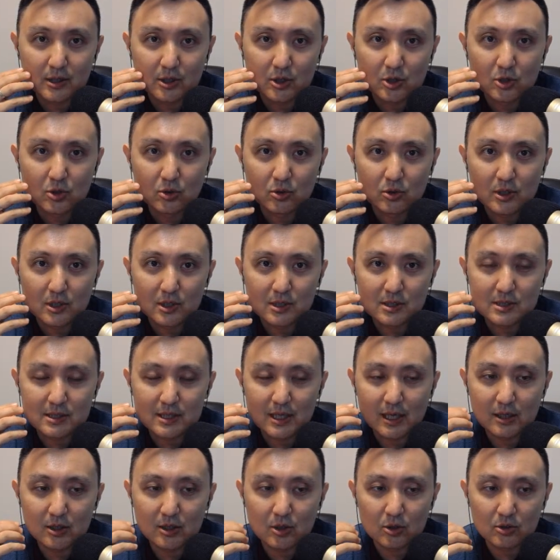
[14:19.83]
Turkic
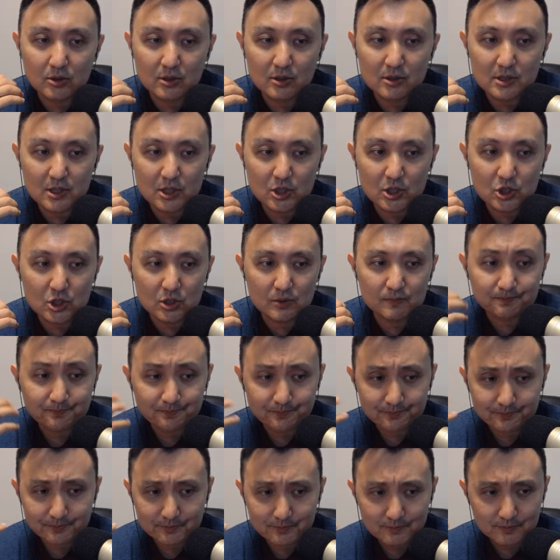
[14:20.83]
state organization
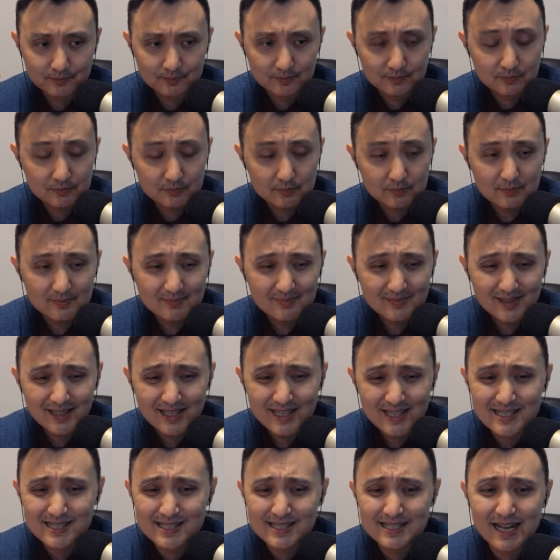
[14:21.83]

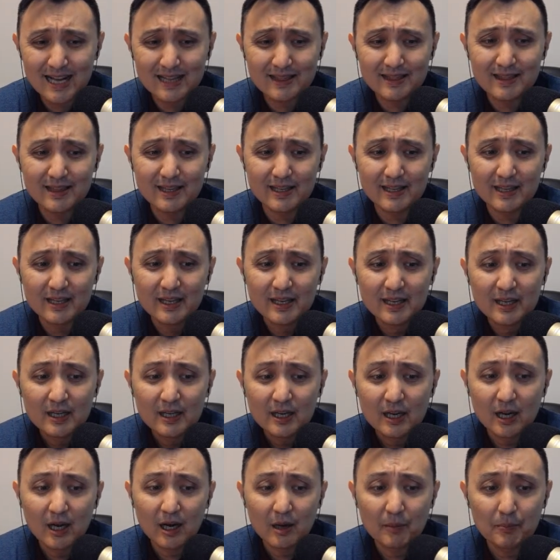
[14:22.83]
is not the
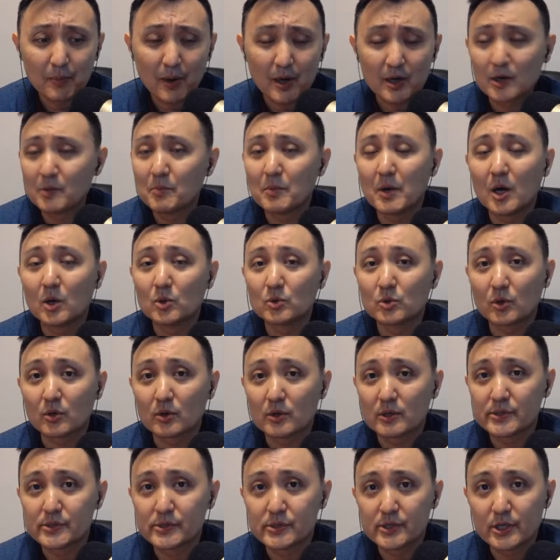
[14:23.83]
paramount
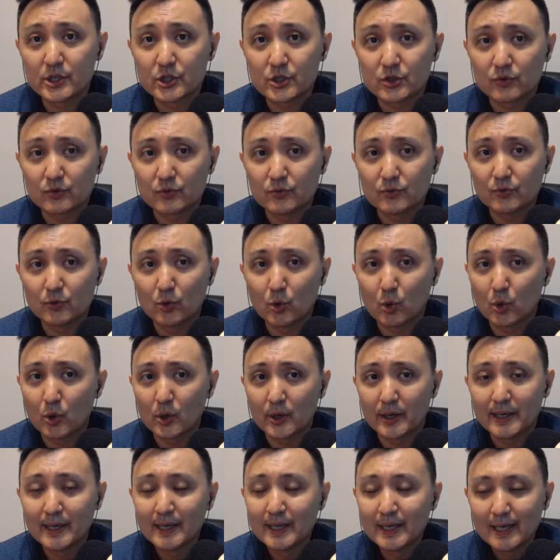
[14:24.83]
organization
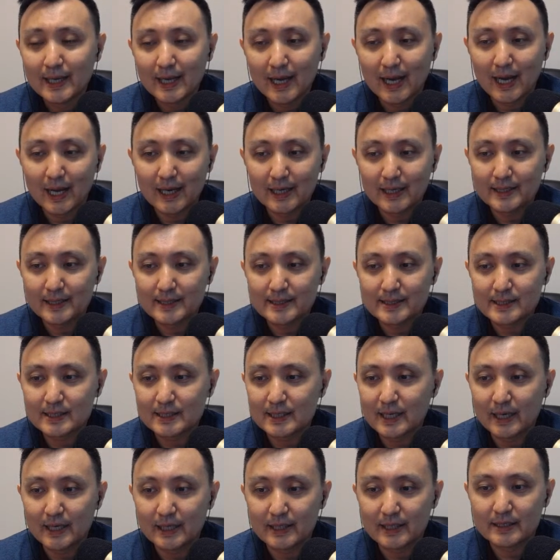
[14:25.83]
for any
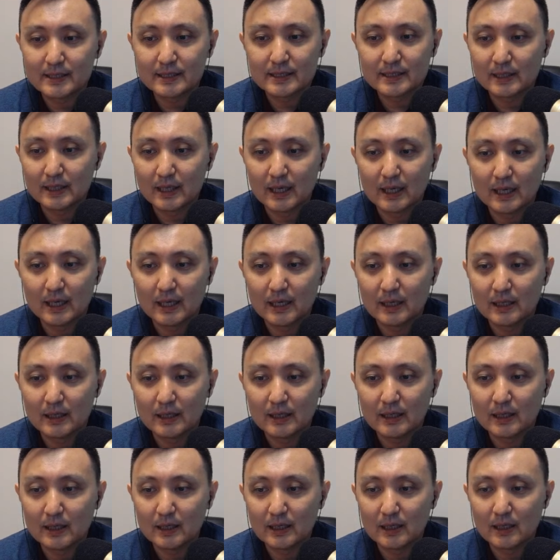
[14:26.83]
state
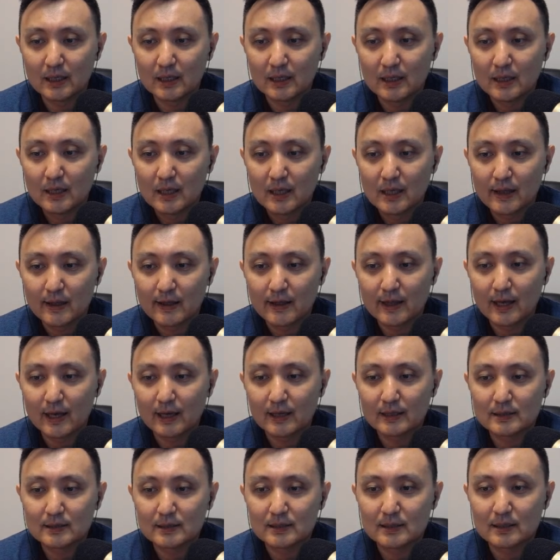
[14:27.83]

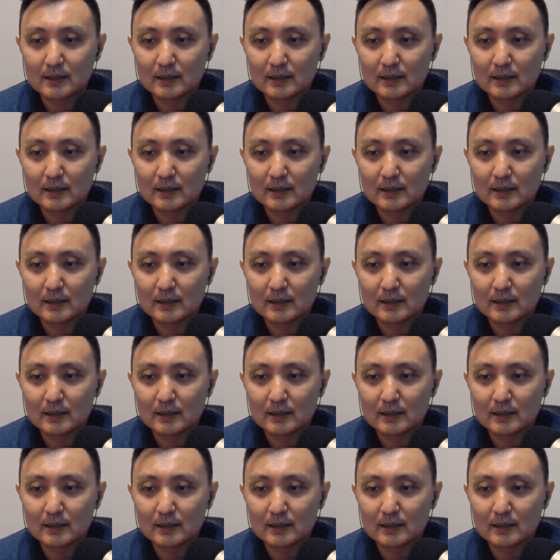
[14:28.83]
that